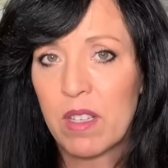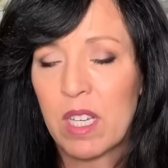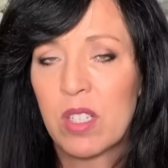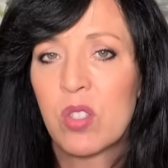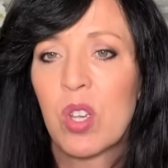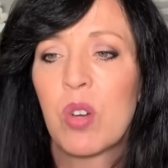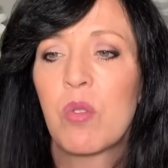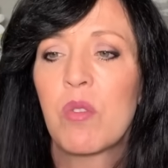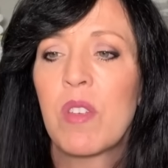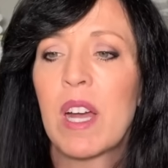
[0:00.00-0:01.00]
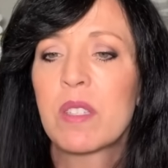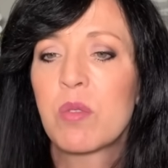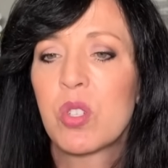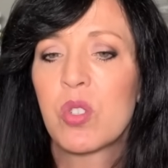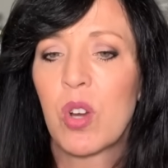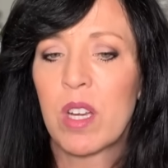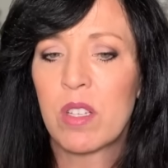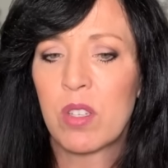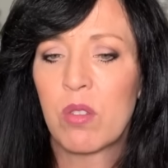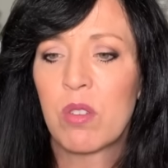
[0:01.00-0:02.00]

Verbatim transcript: And so that's what you're trying to do.